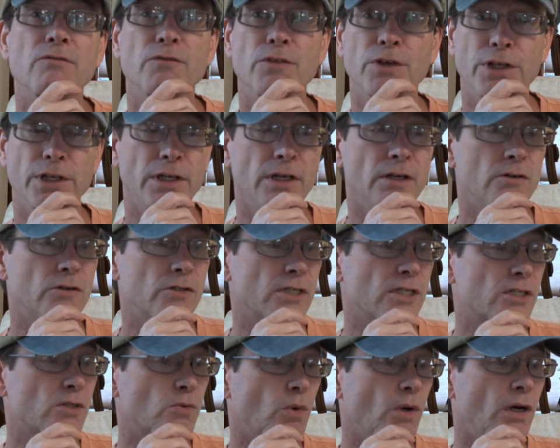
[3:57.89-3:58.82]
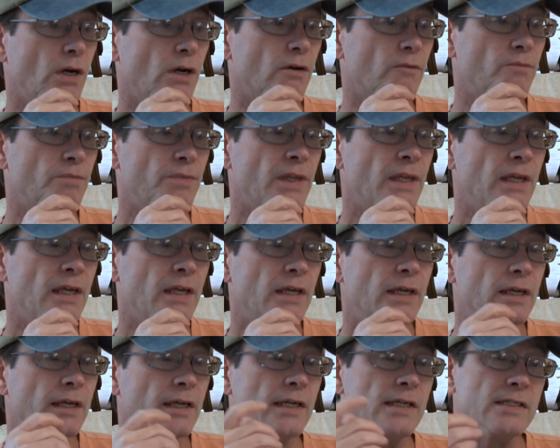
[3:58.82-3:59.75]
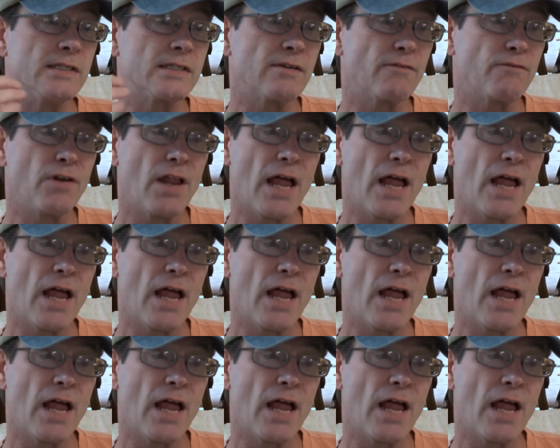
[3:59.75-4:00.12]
videos as well. He's a